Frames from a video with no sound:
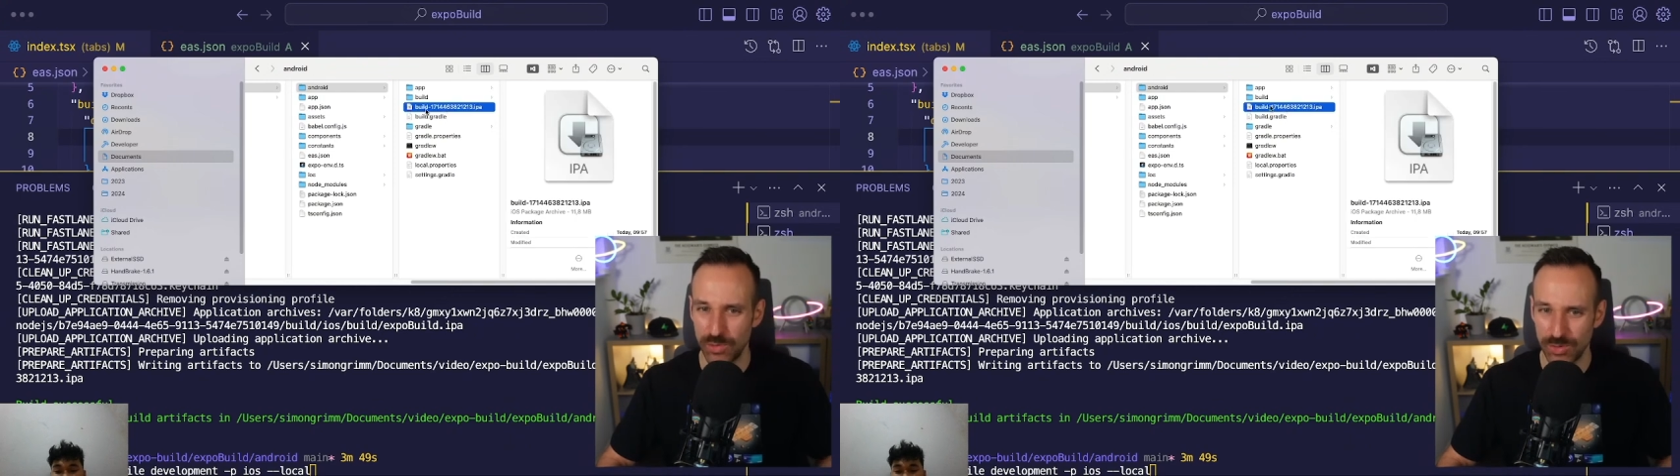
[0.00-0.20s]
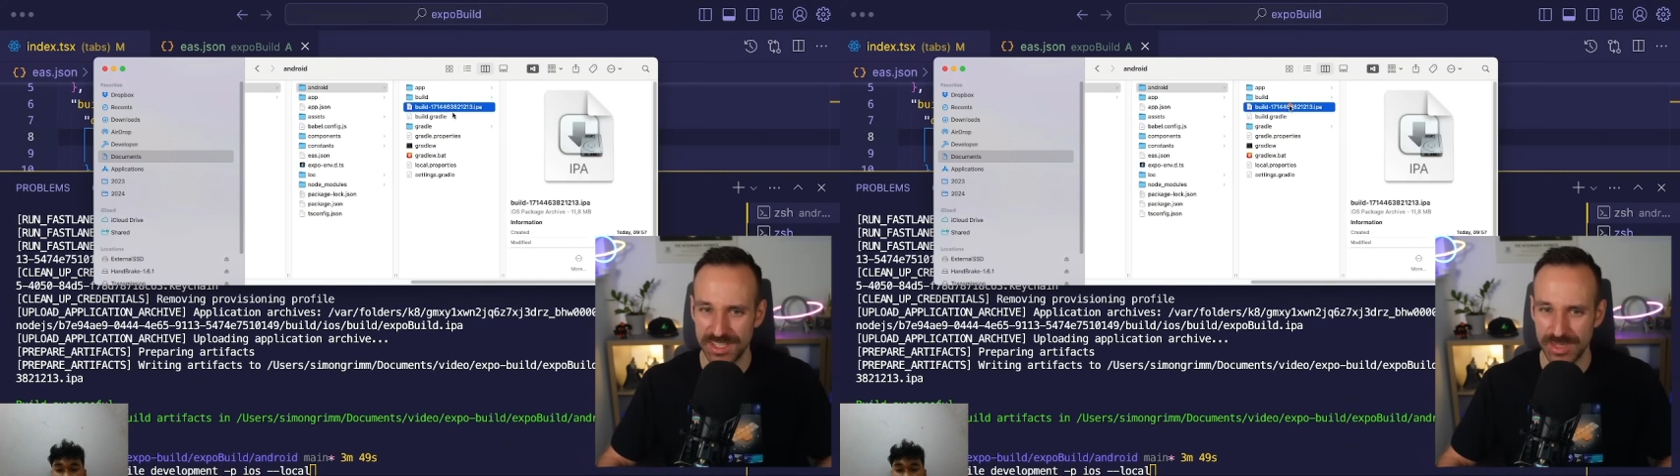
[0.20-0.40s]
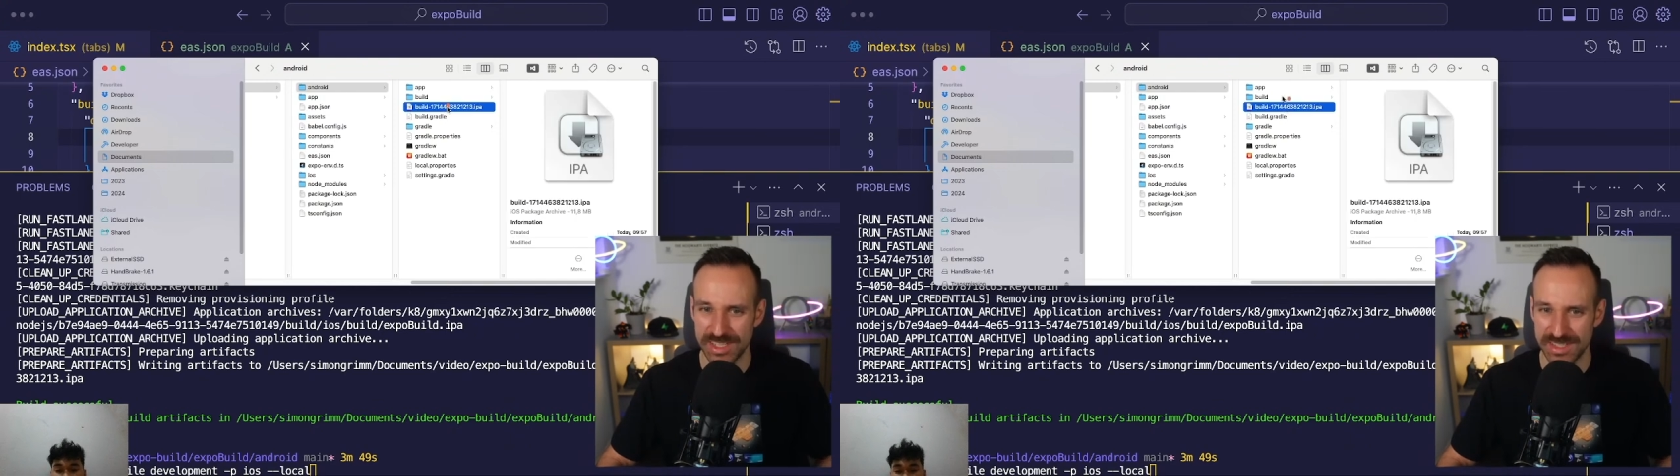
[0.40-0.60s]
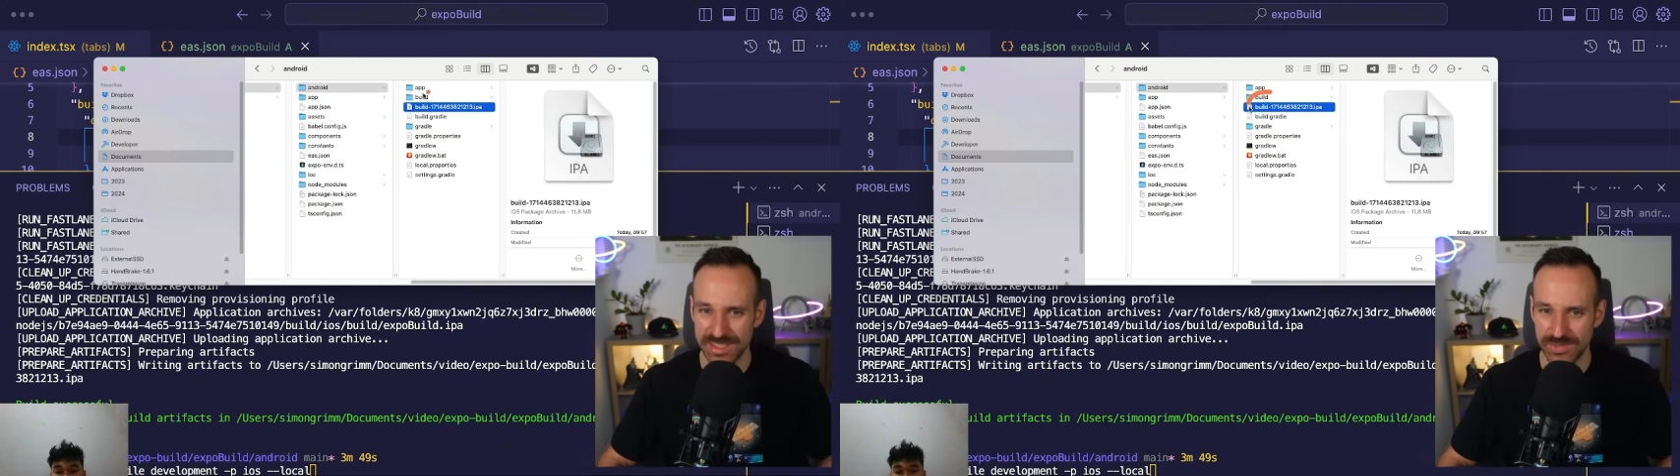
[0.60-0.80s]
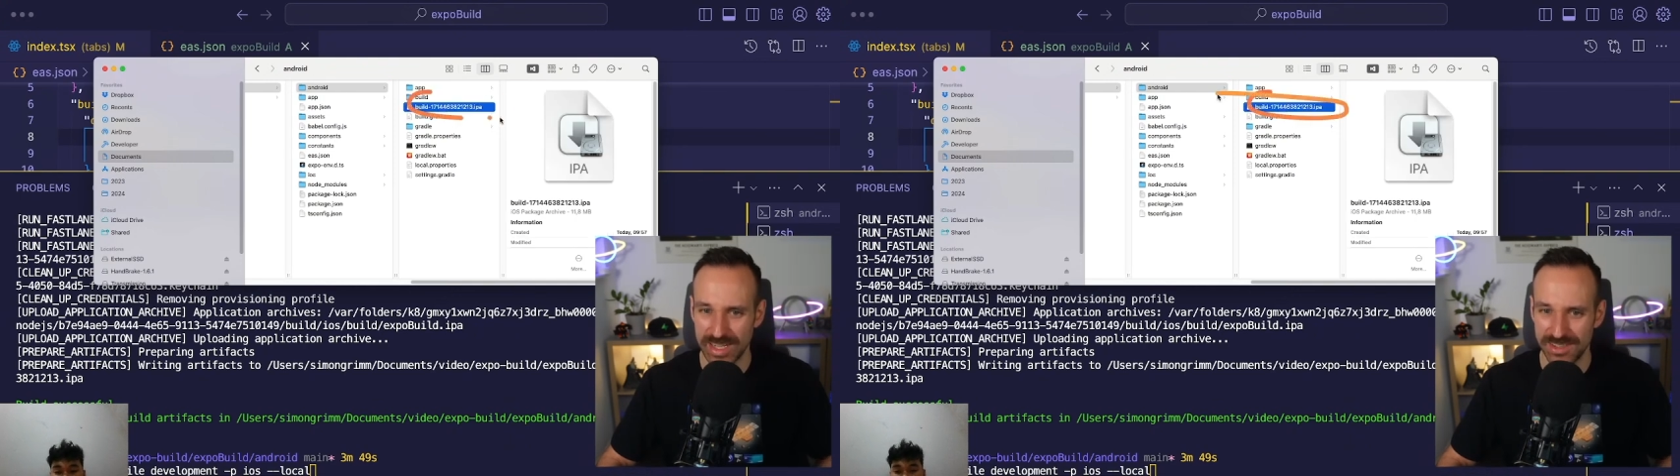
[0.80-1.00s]
wrong right here because
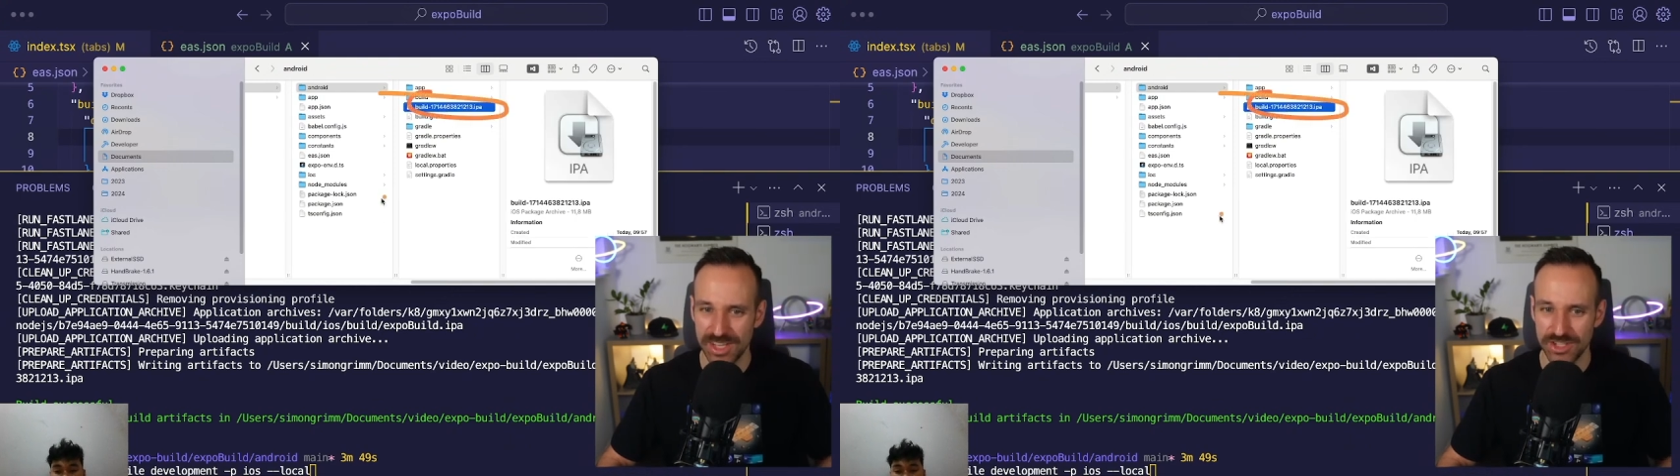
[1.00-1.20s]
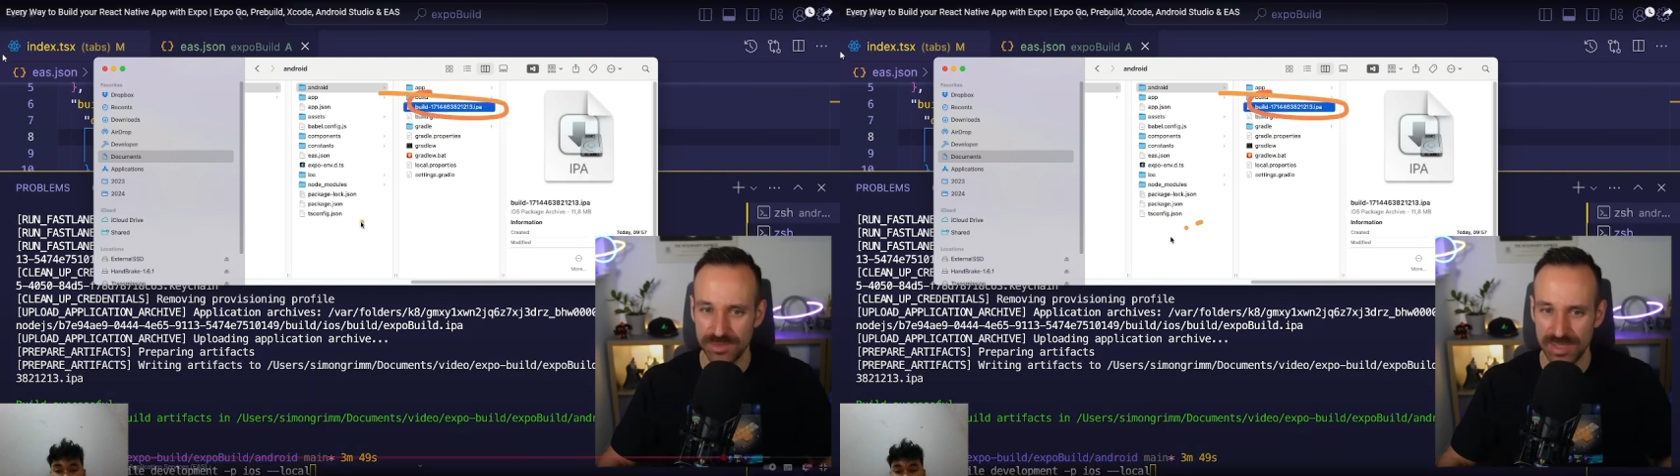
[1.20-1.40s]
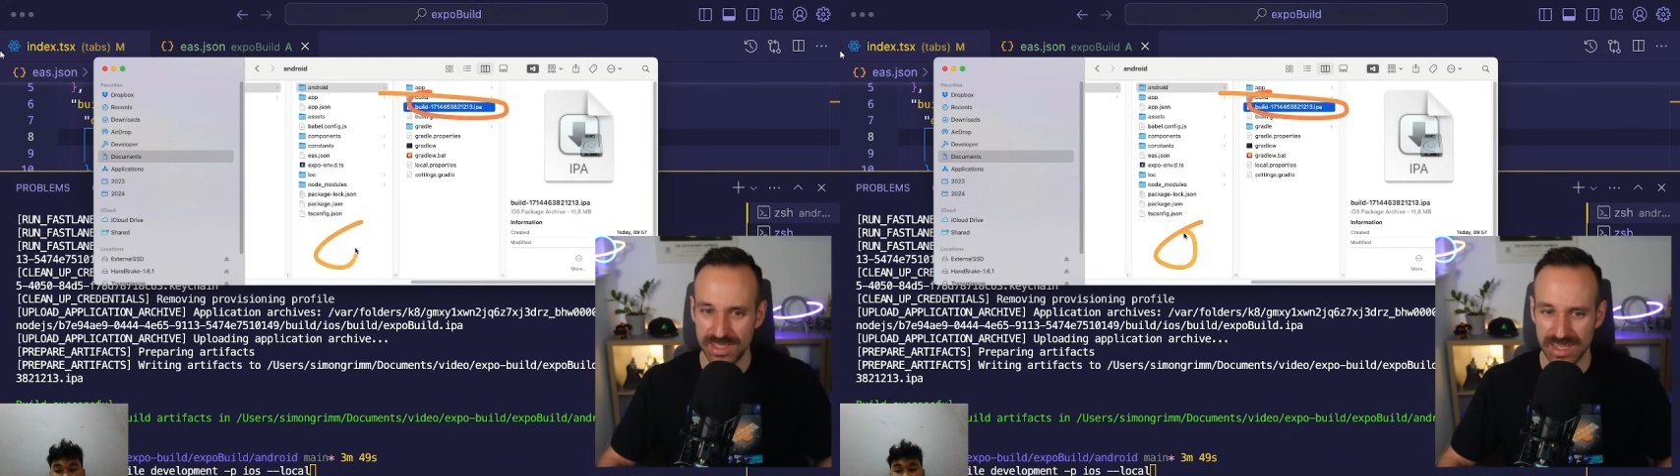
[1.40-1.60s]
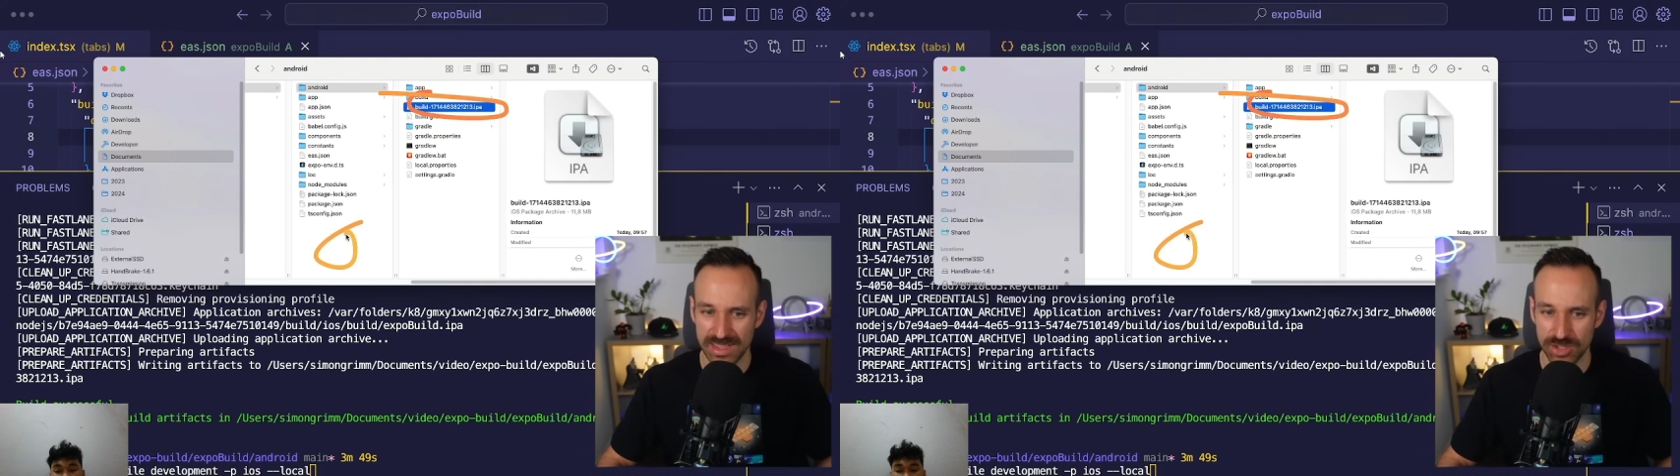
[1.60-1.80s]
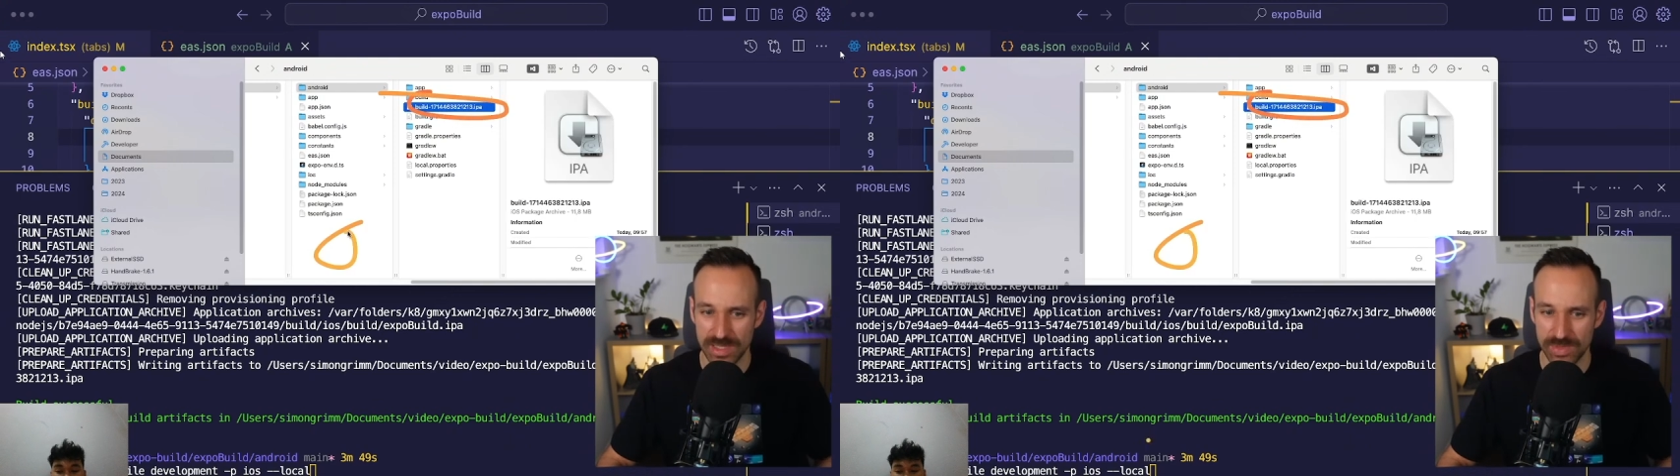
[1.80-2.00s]
this file here should be
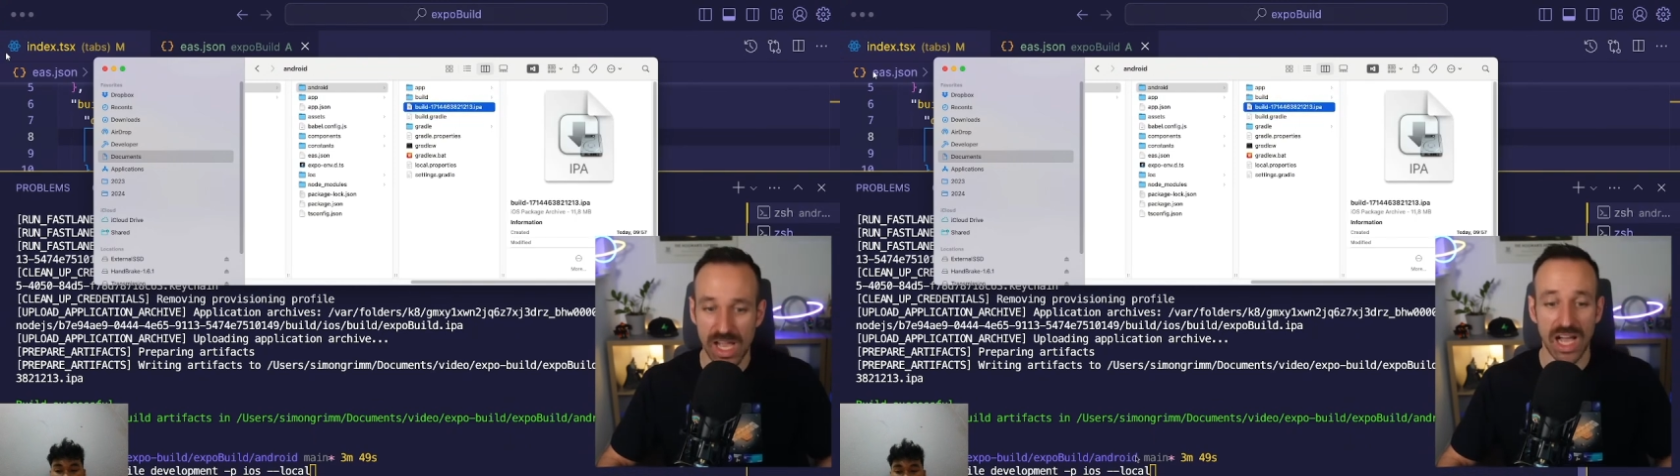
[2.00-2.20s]
at the top level.